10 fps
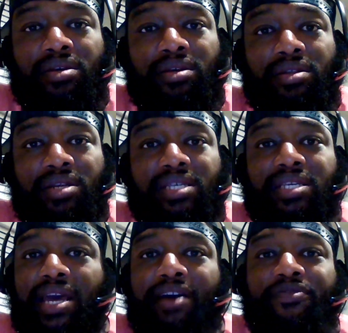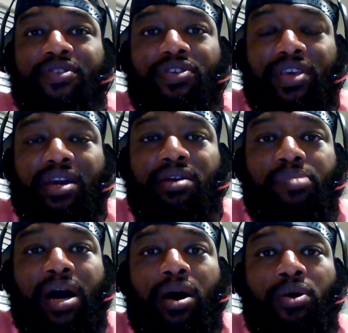doesn't have to think
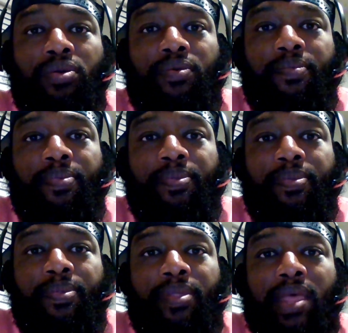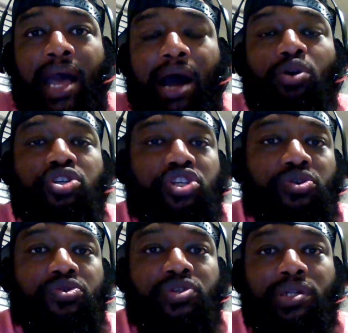about our
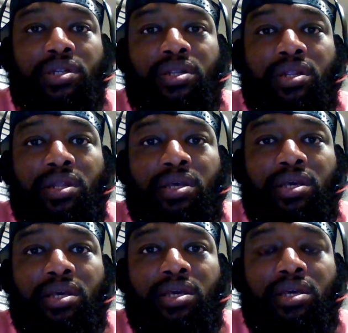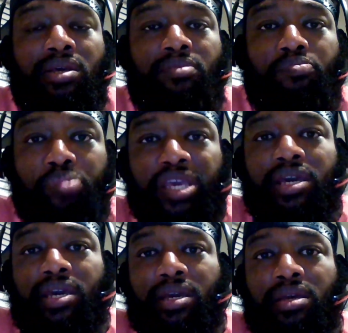children
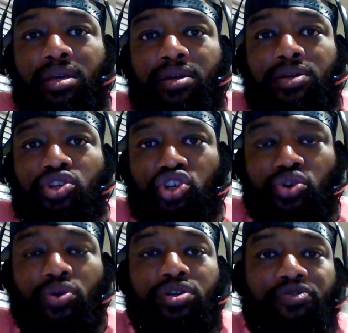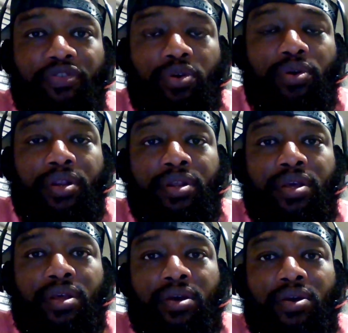being George Floyd
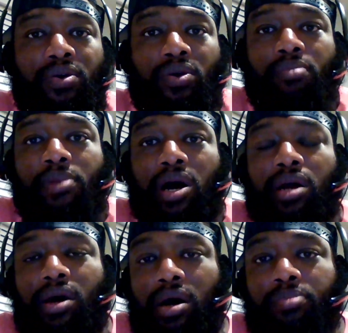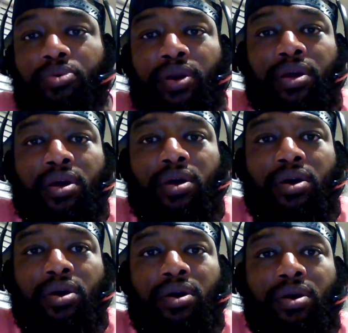or Ahmaud Arbery
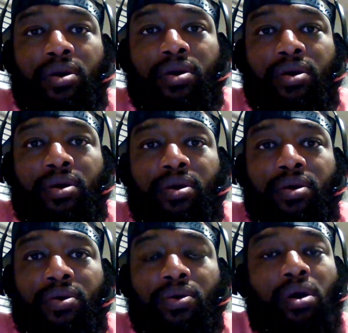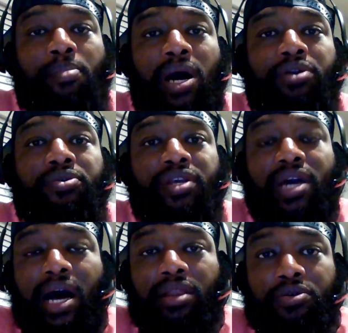or Amadou Diallo